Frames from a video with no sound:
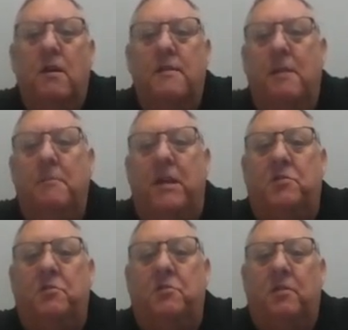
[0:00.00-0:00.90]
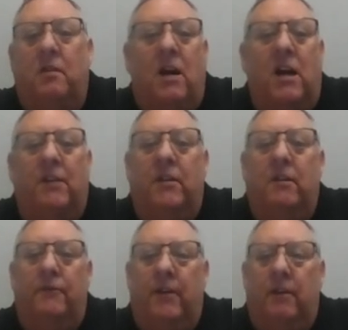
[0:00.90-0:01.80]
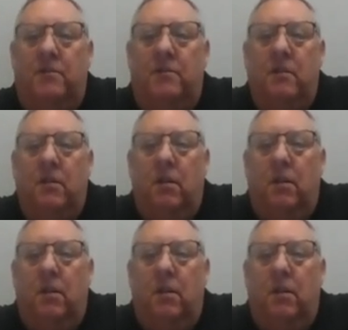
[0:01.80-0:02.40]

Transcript: that means there's a lot of interference.